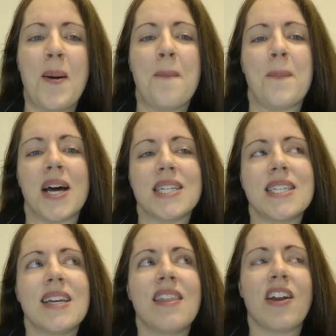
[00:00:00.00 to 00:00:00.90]

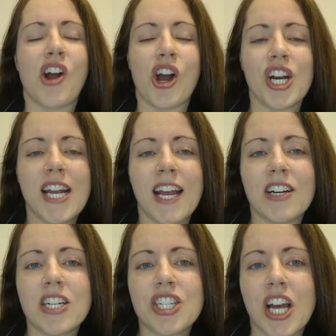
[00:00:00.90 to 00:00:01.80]
But there are
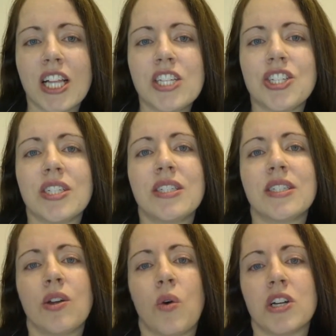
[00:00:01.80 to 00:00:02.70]
inherent challenges
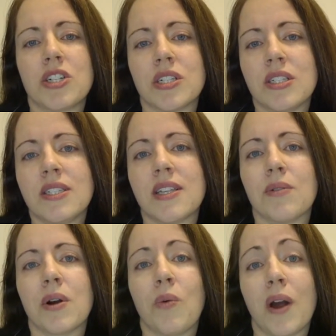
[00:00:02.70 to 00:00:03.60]
and questions that
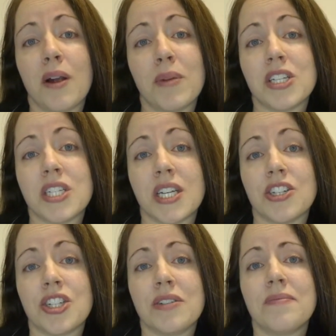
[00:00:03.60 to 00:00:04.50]
require much
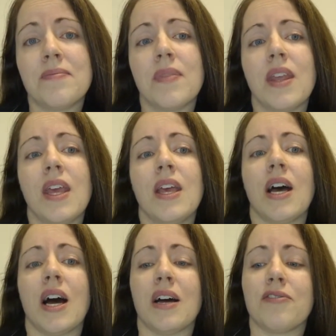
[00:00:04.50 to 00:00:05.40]
attention.
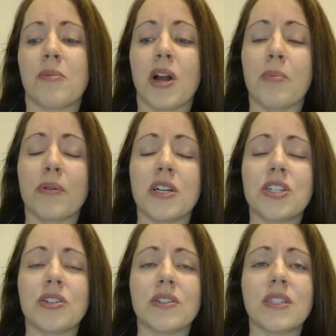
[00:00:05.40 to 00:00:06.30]
From an
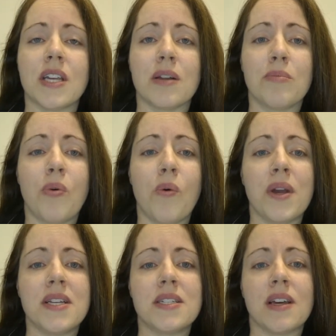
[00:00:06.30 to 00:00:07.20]
operational
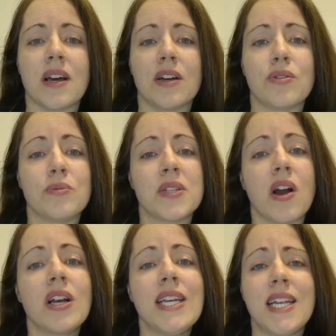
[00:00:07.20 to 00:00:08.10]
standpoint, groups
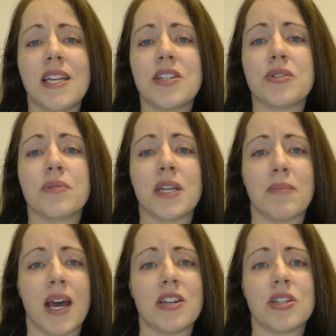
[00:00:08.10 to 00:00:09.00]
are needing to
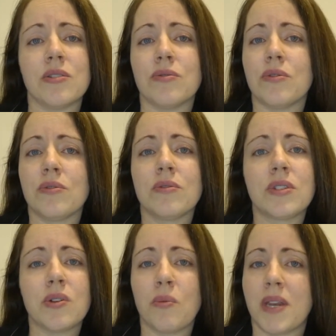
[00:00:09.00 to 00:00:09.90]
reimagine
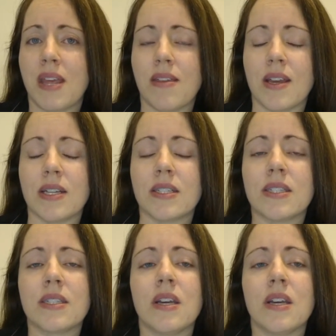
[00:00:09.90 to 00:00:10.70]
so many things.